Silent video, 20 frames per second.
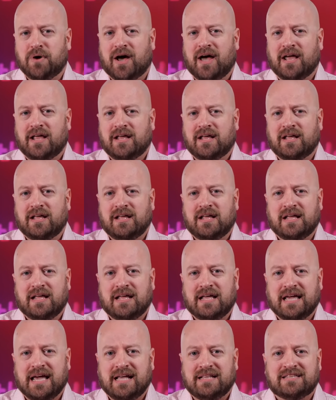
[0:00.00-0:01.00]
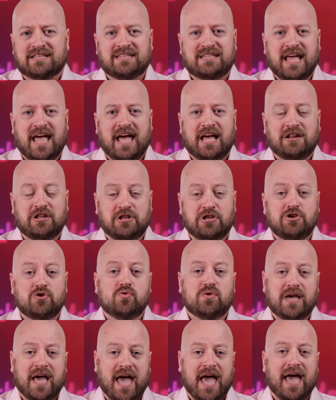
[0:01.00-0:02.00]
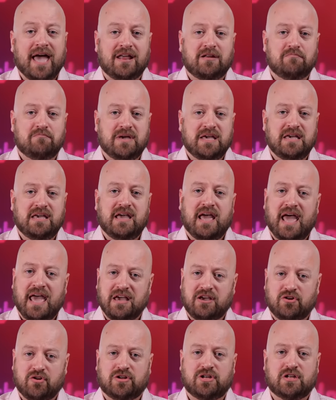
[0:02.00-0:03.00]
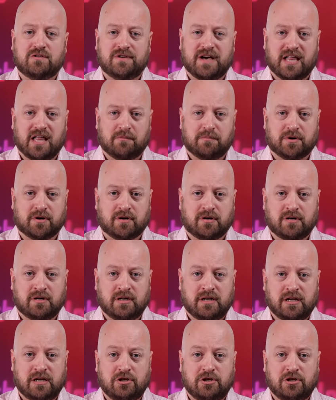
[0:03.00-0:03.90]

but instead you can be a good developer.